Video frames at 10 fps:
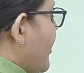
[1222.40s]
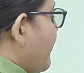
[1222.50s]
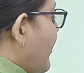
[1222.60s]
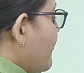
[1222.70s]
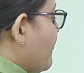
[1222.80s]

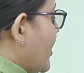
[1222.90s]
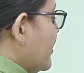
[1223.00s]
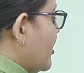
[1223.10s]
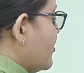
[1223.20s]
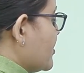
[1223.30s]
then
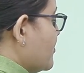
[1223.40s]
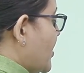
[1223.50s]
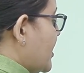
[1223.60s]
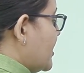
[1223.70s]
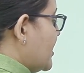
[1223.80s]

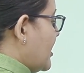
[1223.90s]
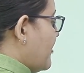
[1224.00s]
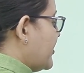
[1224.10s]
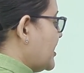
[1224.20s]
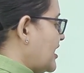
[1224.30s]

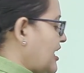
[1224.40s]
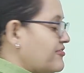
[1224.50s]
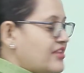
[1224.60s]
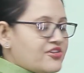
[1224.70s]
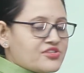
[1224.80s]
1111,
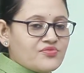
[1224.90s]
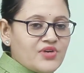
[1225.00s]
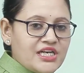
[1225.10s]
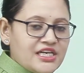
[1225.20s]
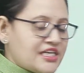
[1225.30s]

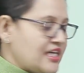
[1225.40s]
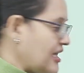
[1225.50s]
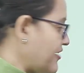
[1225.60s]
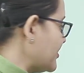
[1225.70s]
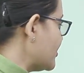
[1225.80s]

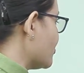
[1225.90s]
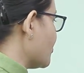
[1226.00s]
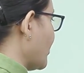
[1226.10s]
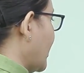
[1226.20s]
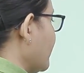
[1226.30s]
11,111. So,
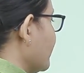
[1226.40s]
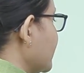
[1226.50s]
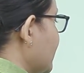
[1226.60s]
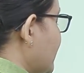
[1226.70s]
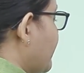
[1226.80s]
square you will
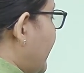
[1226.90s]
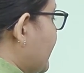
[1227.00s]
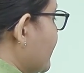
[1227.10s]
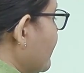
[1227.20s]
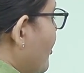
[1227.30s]
see the pattern